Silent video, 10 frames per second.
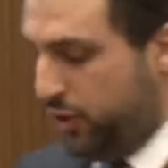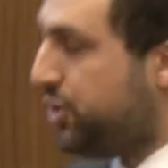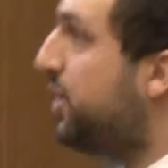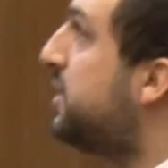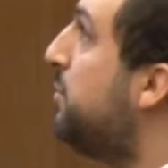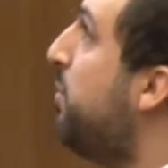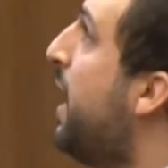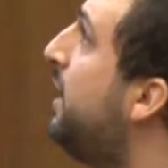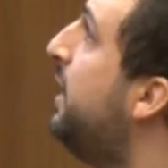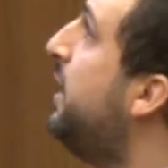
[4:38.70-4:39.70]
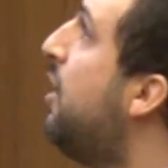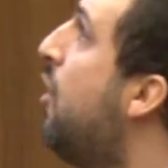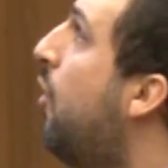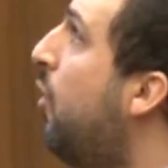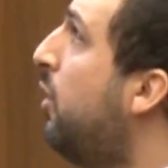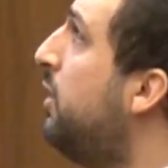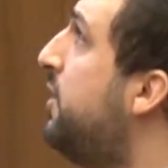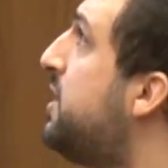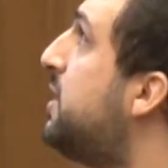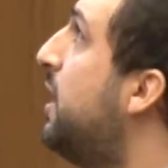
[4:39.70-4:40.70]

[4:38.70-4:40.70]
which is mainly all these